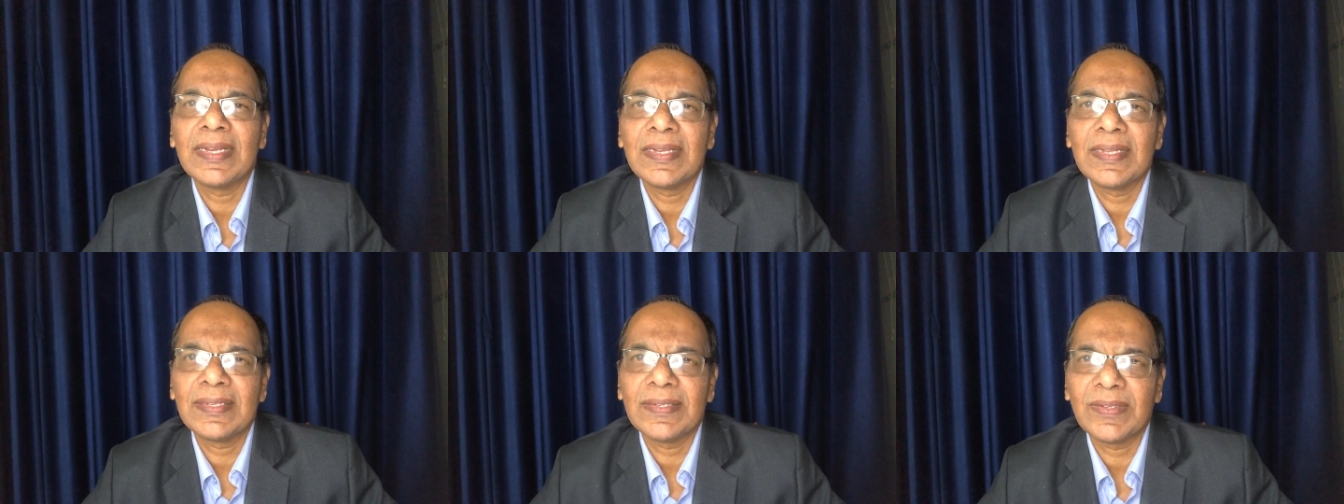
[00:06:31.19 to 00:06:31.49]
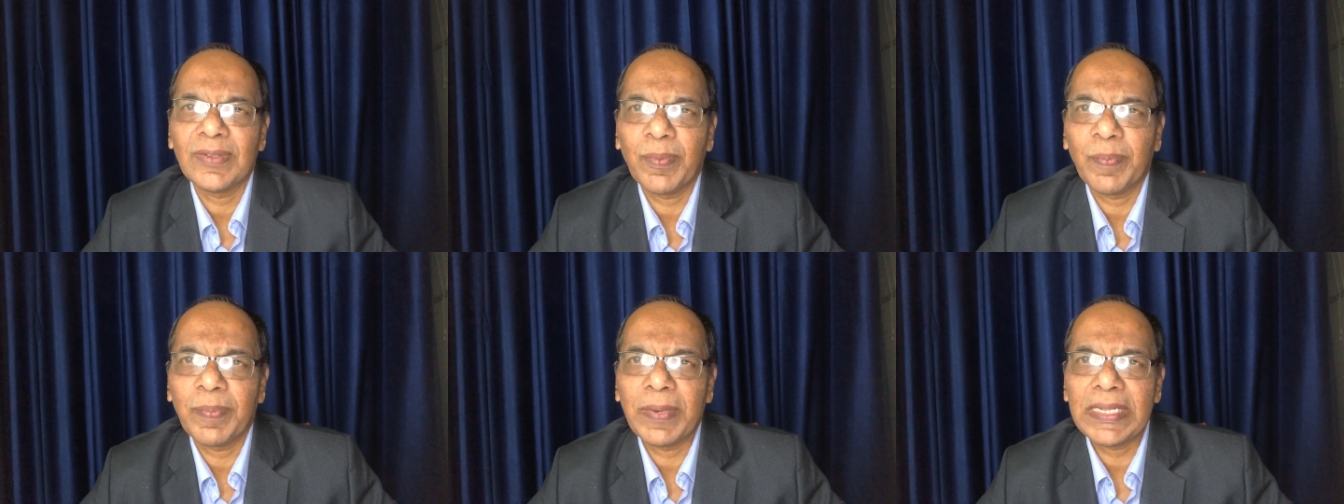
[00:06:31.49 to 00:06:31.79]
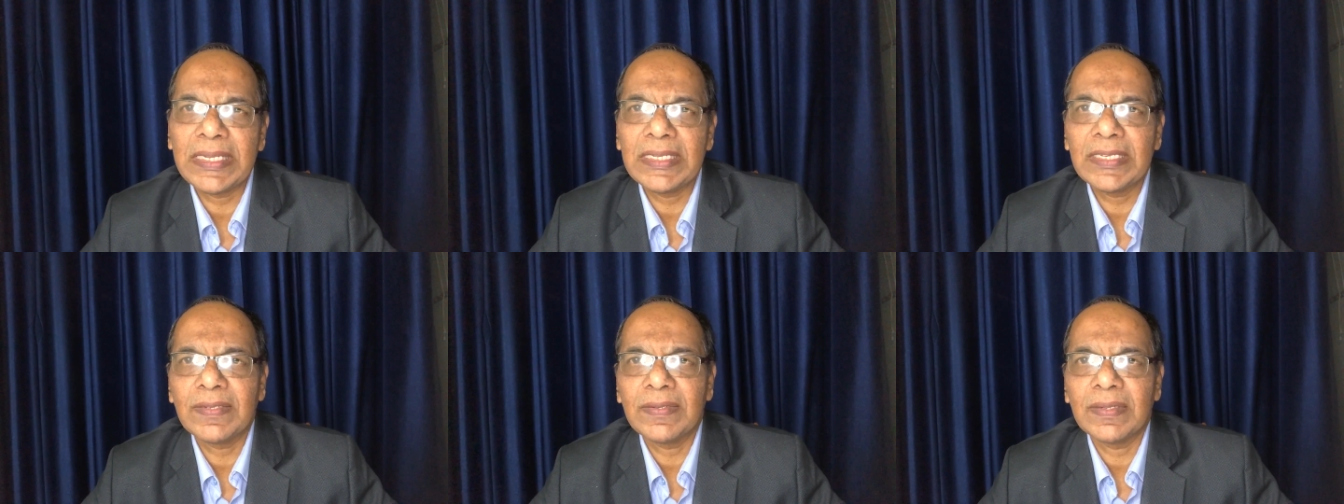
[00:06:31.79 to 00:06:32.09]
So
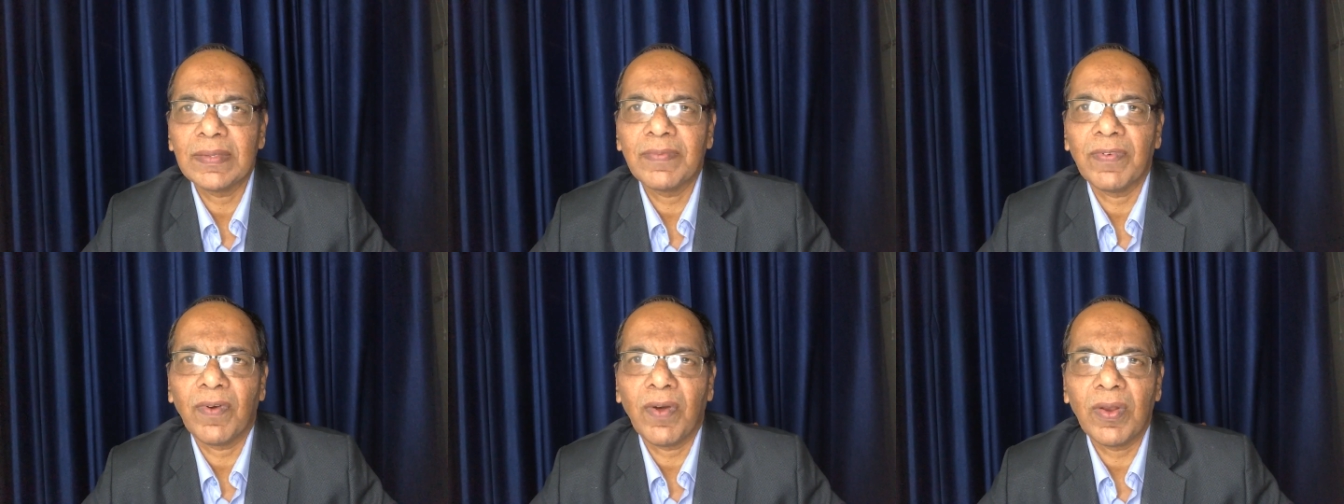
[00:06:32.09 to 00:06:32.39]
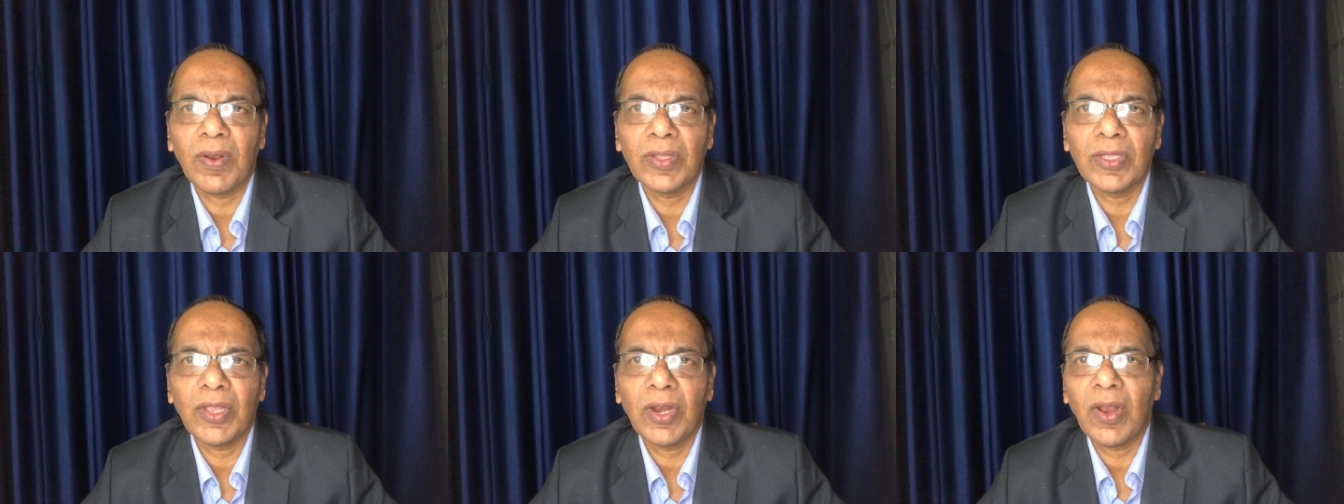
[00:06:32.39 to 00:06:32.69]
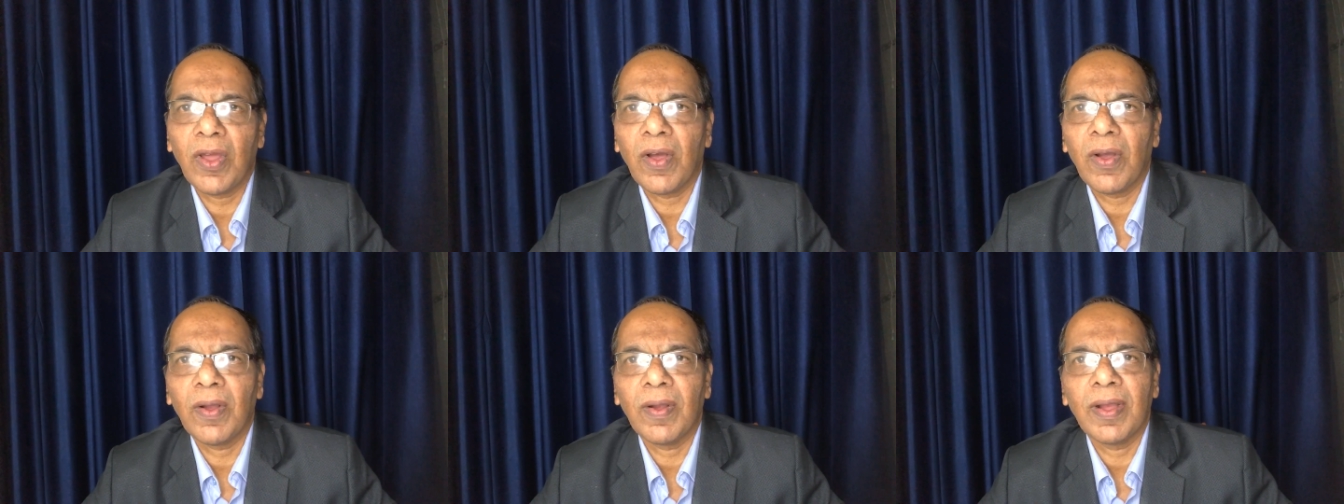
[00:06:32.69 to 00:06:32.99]
please follow the
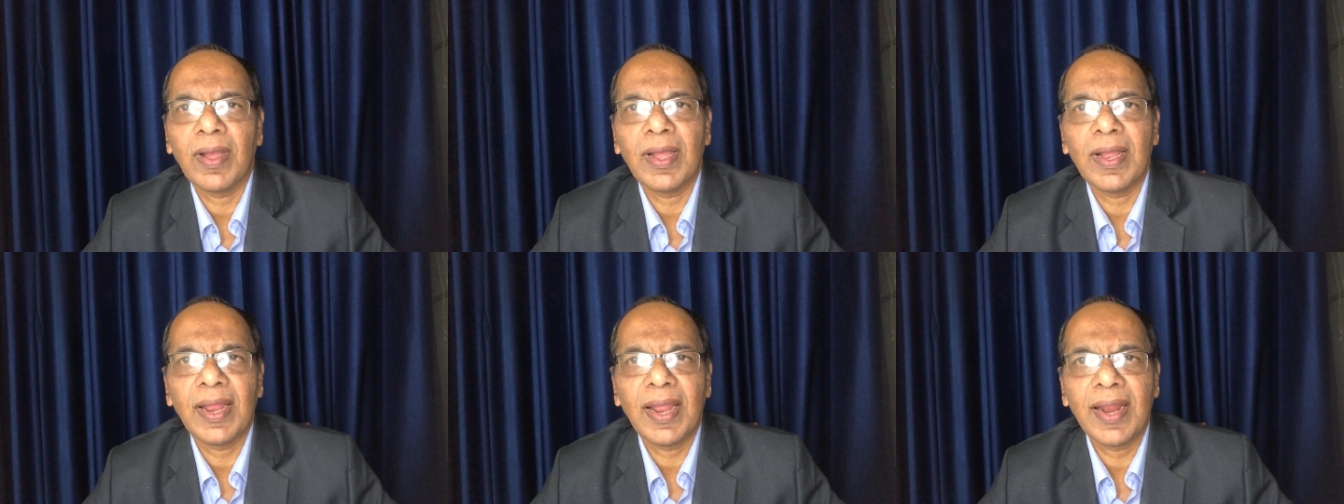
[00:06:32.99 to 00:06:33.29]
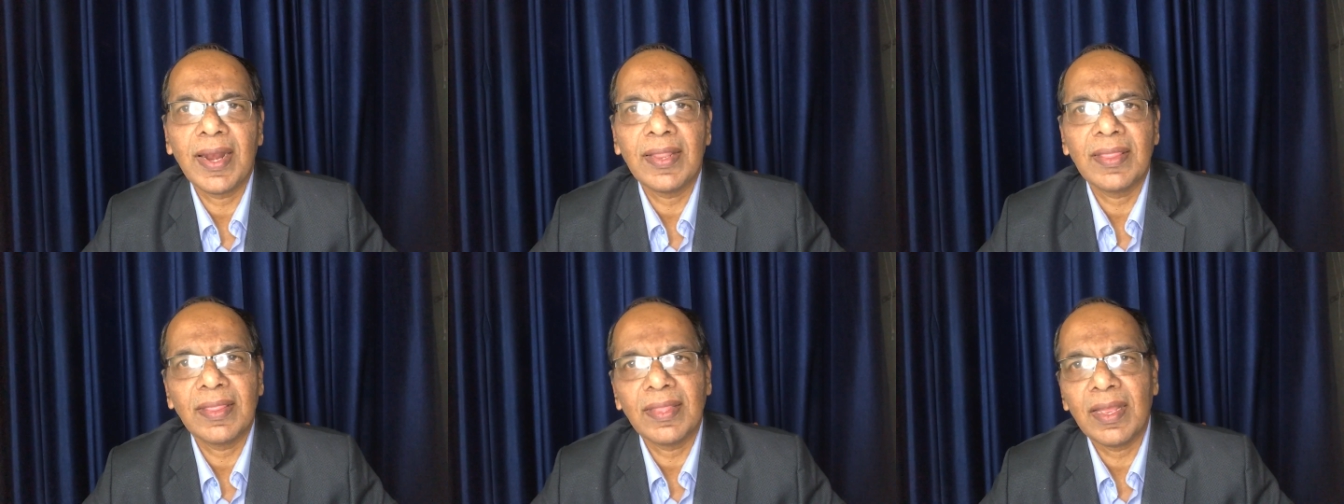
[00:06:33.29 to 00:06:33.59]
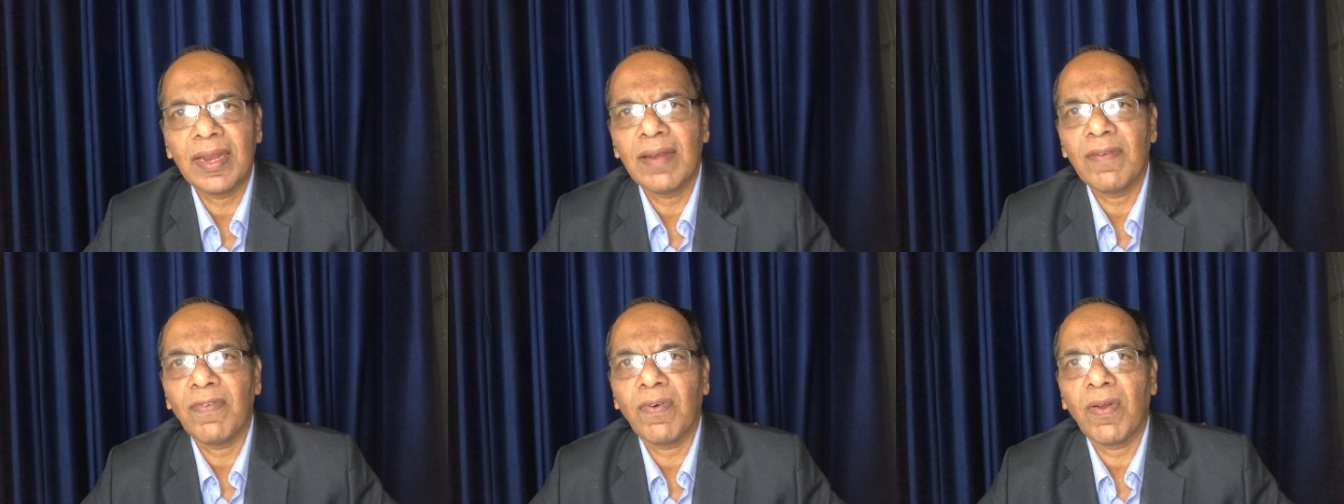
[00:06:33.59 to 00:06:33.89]
law and
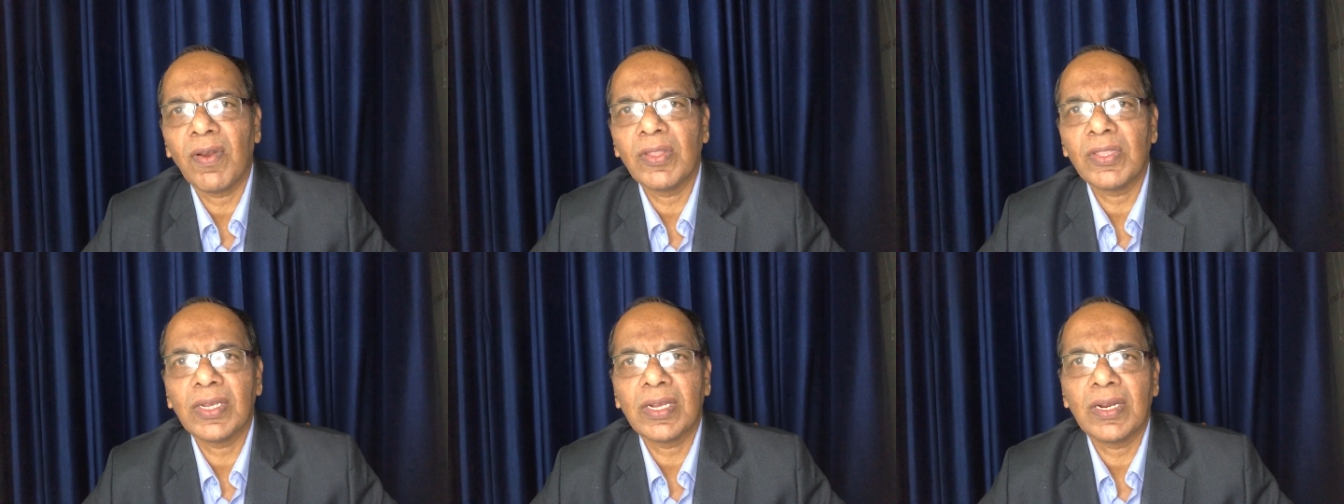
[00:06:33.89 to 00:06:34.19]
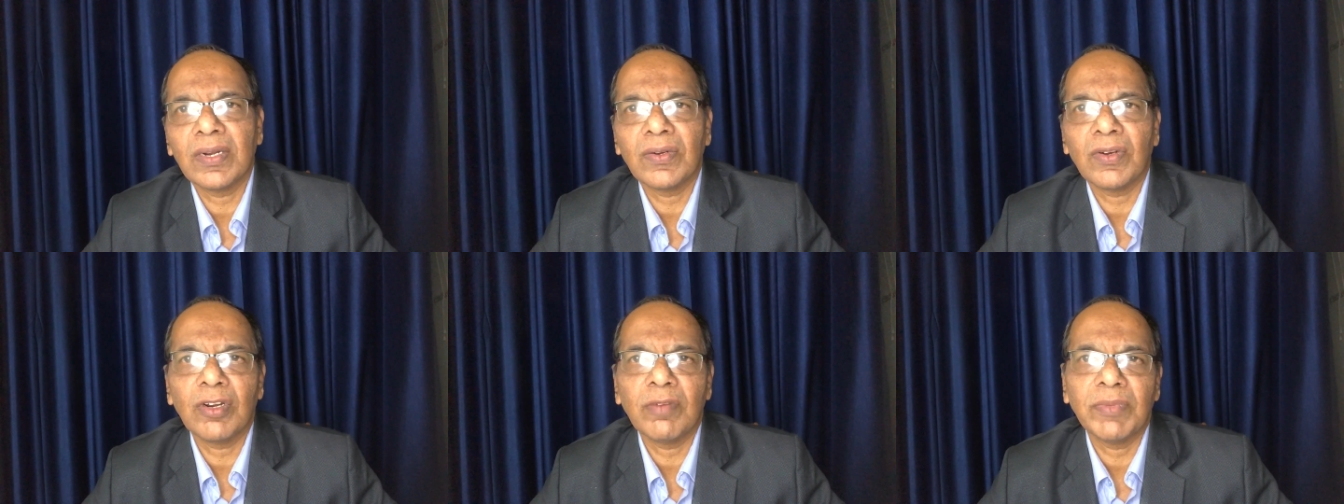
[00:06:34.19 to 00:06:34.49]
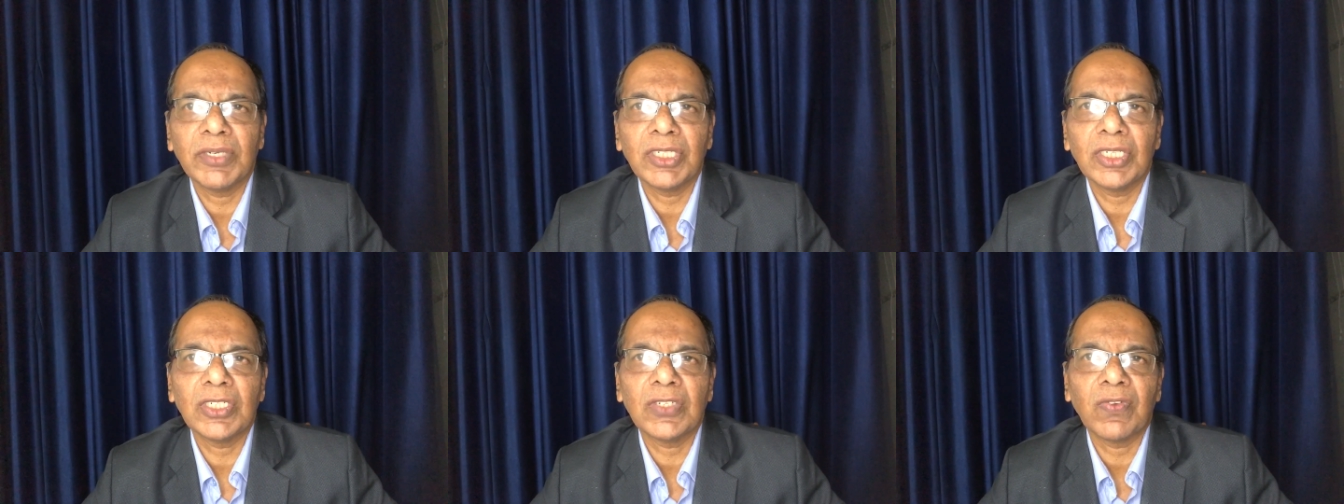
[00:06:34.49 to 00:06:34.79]
then follow the control
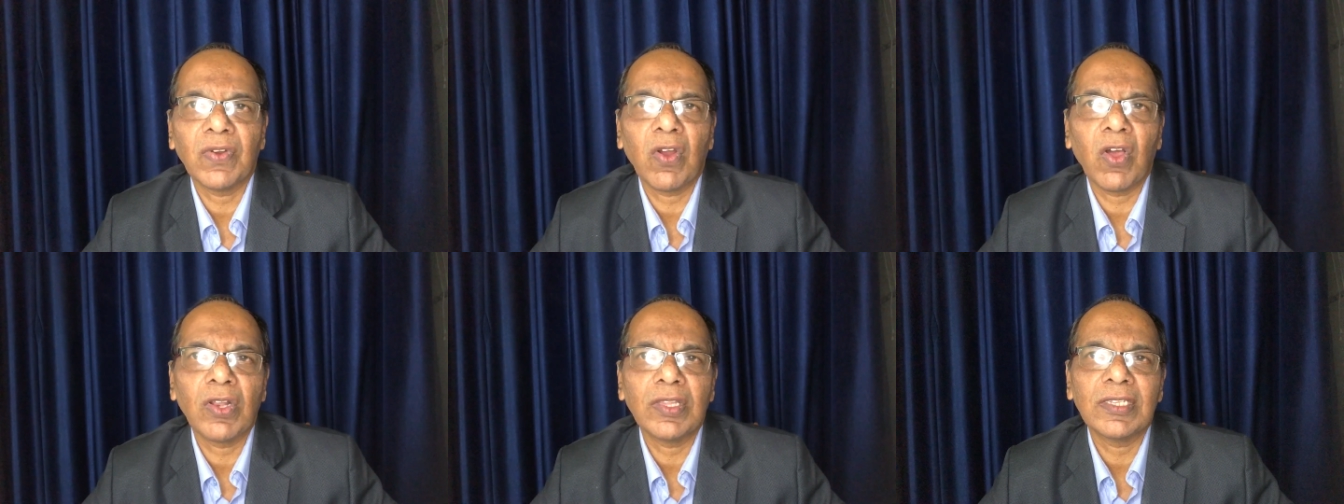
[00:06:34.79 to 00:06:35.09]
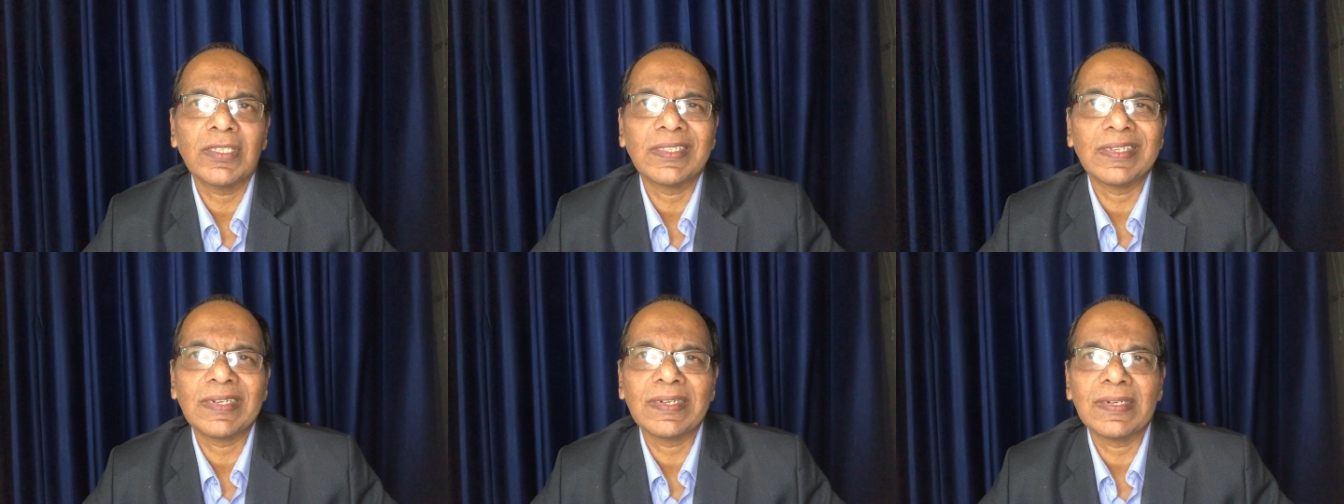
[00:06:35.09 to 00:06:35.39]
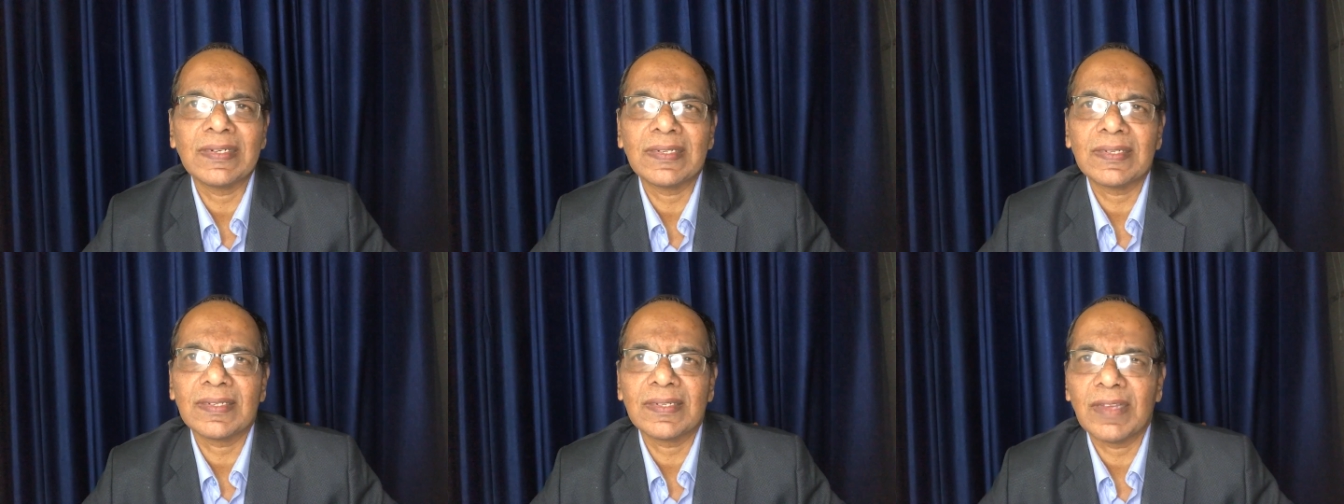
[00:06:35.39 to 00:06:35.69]
measures for all the three
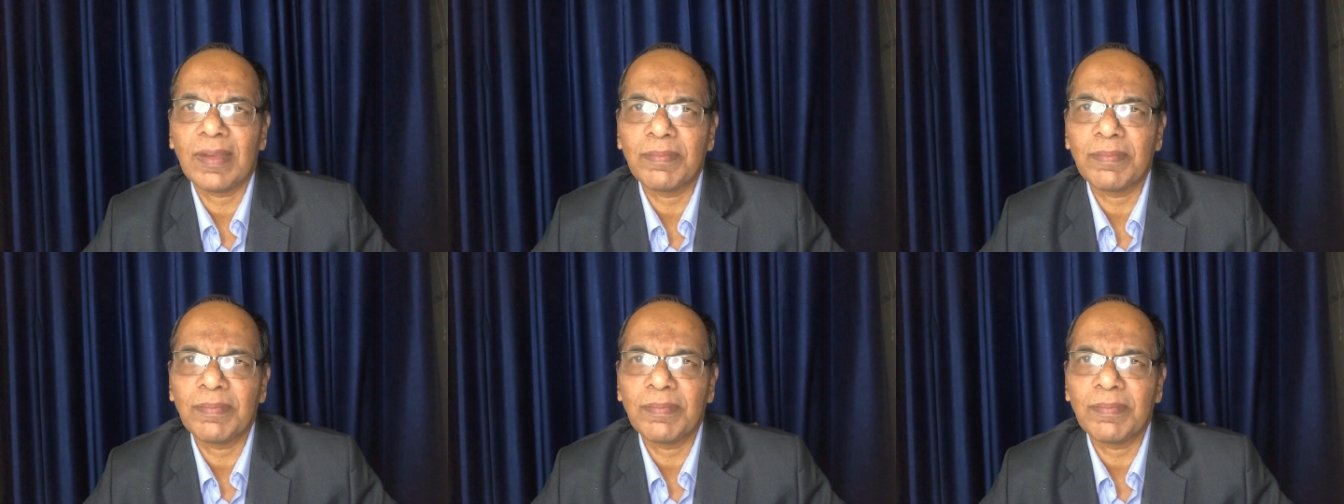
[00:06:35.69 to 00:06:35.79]
risks.